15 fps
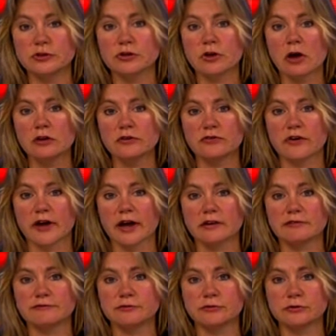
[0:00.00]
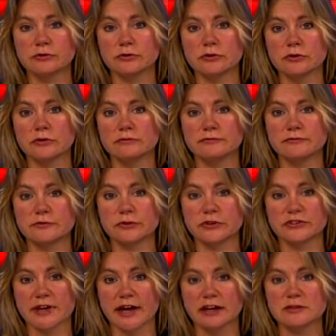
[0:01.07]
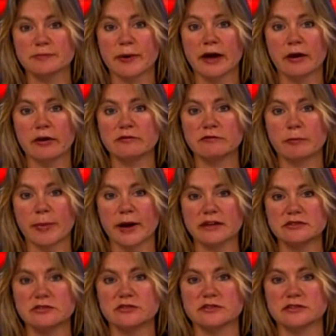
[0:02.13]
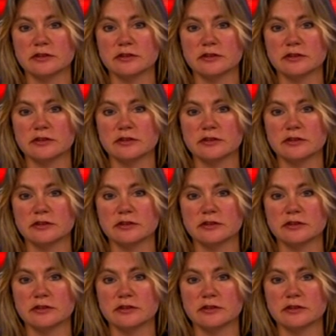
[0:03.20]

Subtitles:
contract for the taxpayer and for passengers.